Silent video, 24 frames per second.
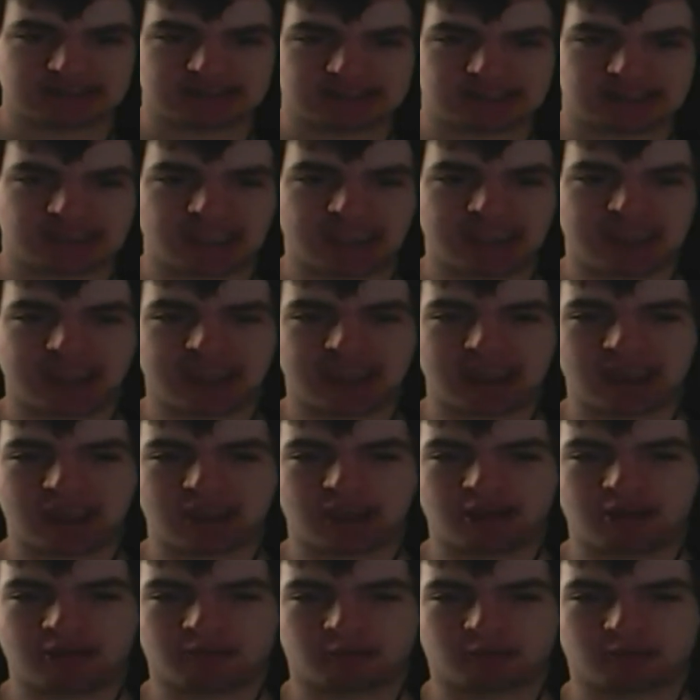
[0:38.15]

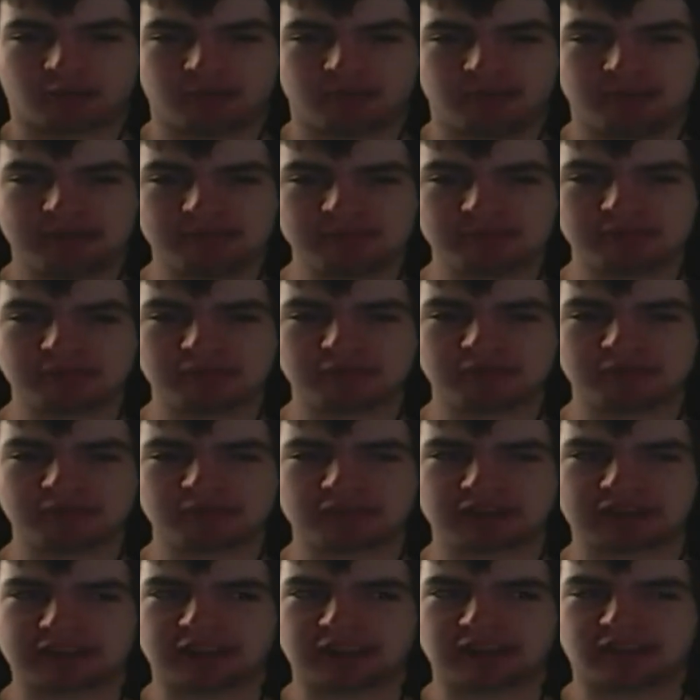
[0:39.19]
yeah, remember
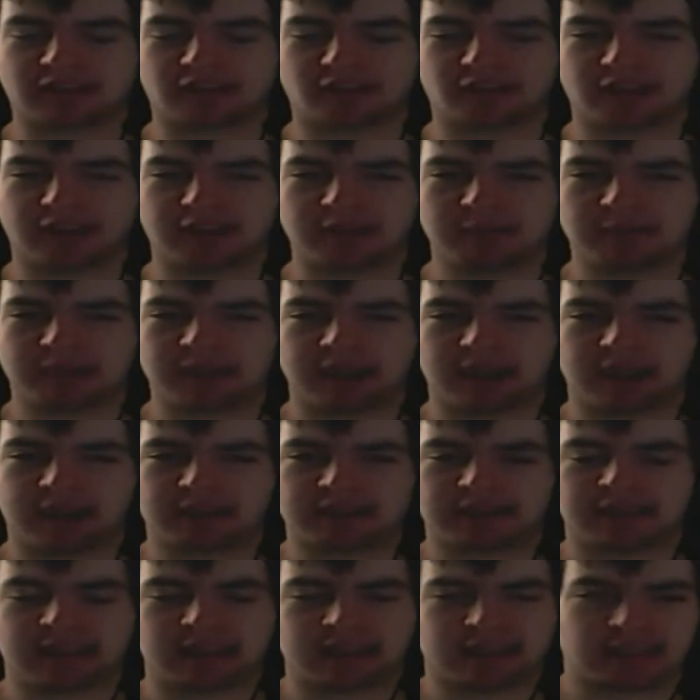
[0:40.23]
yesterday we had
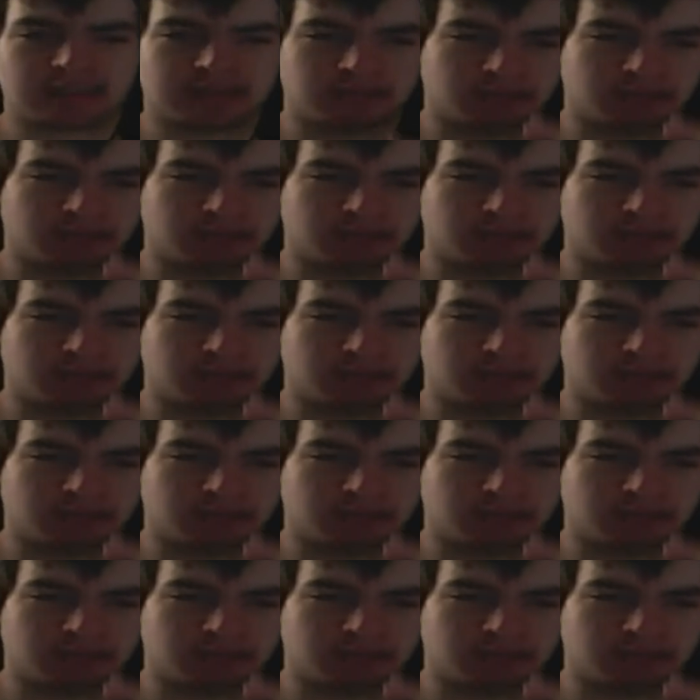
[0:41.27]
that like